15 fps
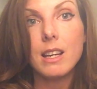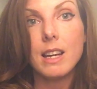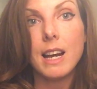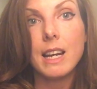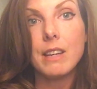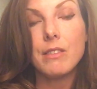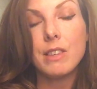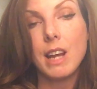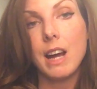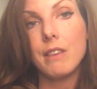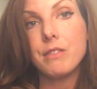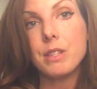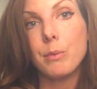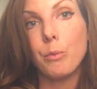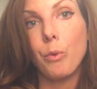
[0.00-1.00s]
I even have
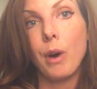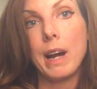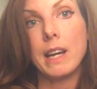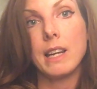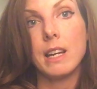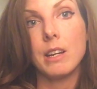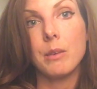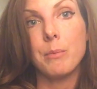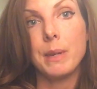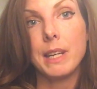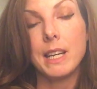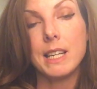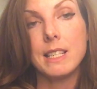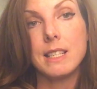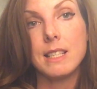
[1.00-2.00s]
some wine here
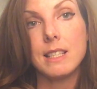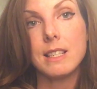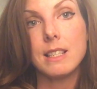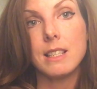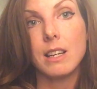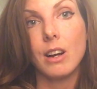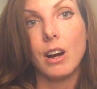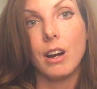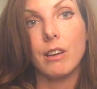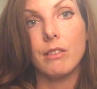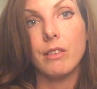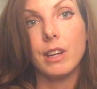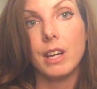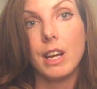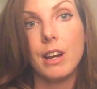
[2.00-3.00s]
because this is a hard
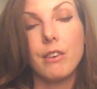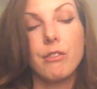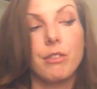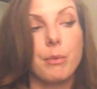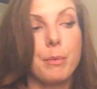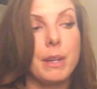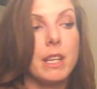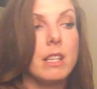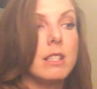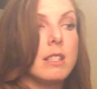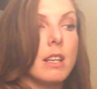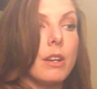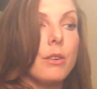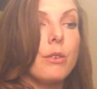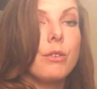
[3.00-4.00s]
video for me,
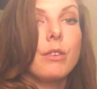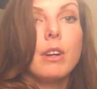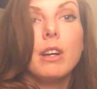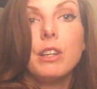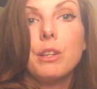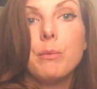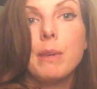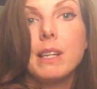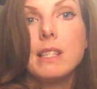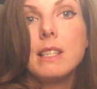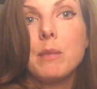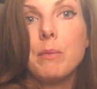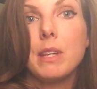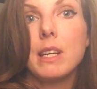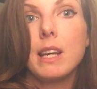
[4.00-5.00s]
so you may
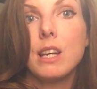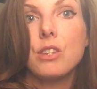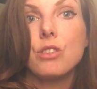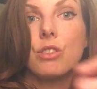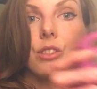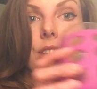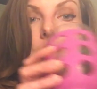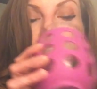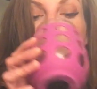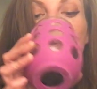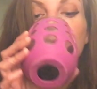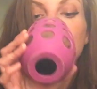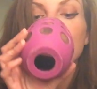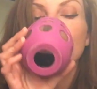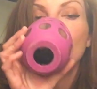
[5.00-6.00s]
see me occasionally
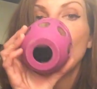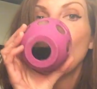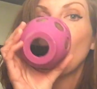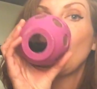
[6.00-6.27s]
sipping it